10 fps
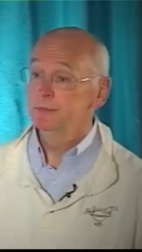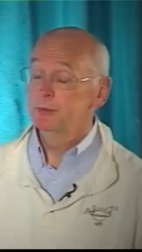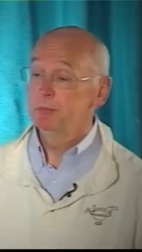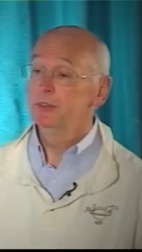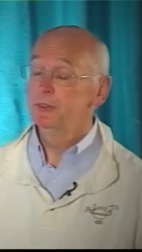
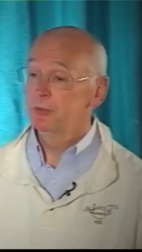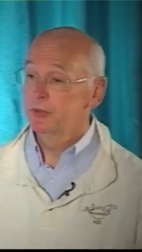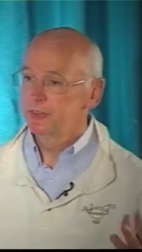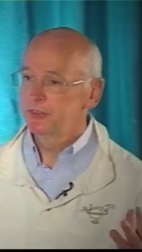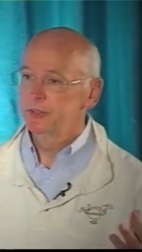speaks to
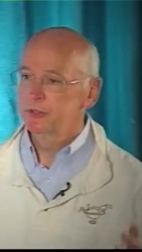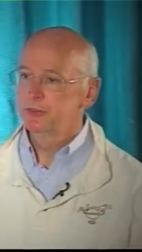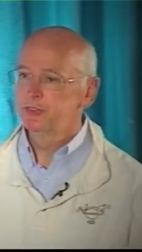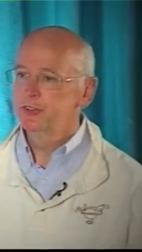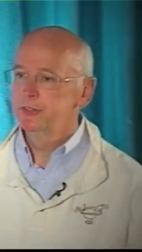us in a
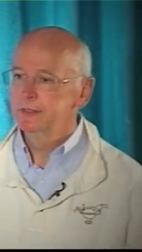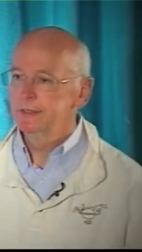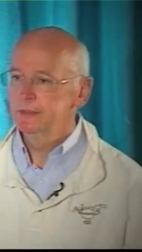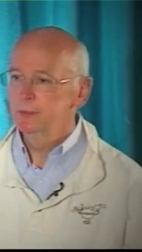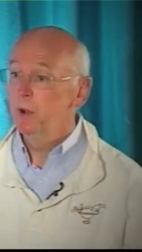Christian
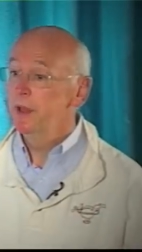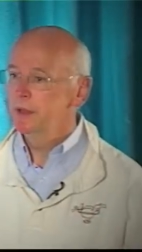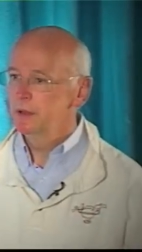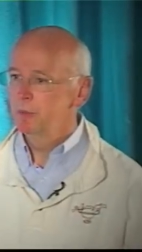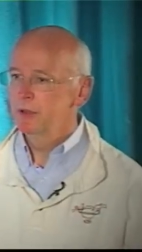
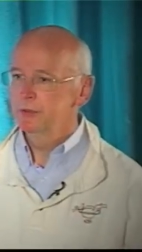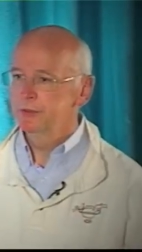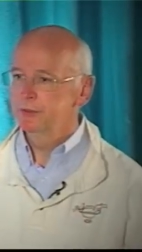way about